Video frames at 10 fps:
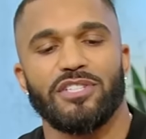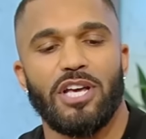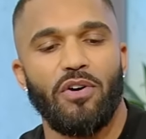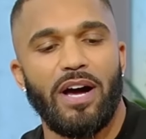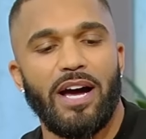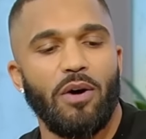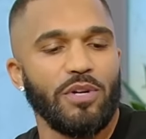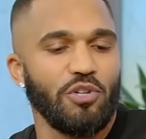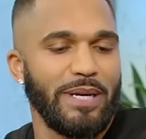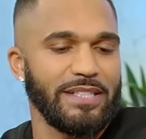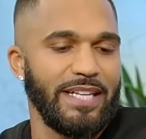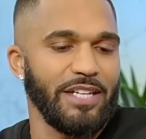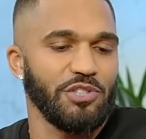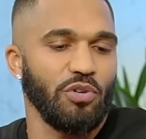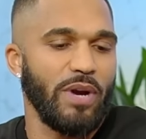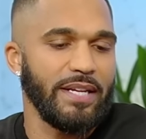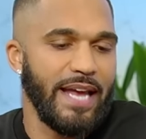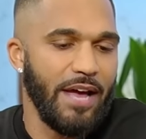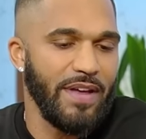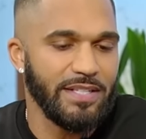So uh, what you about to dig into right
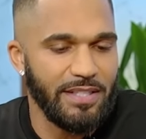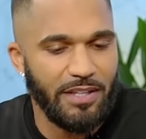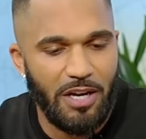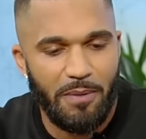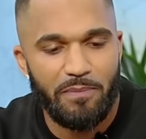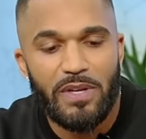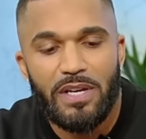now, that's the um,